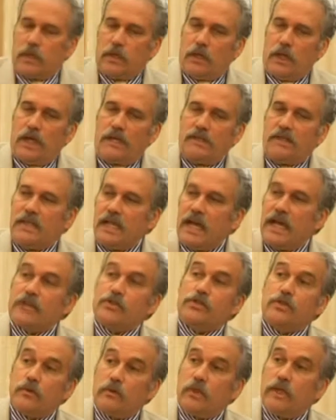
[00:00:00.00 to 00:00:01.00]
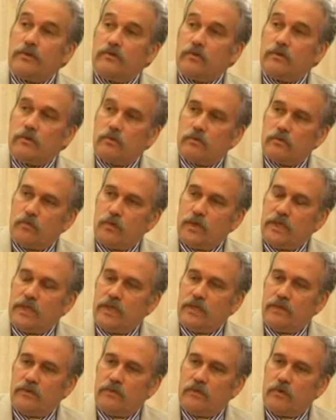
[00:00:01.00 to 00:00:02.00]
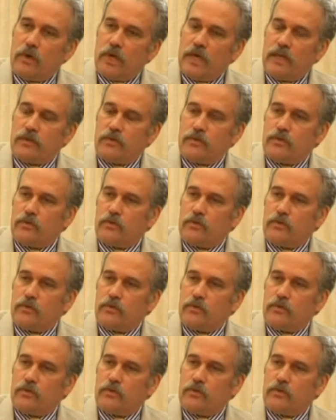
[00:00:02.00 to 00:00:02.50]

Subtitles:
At the national level, we give grants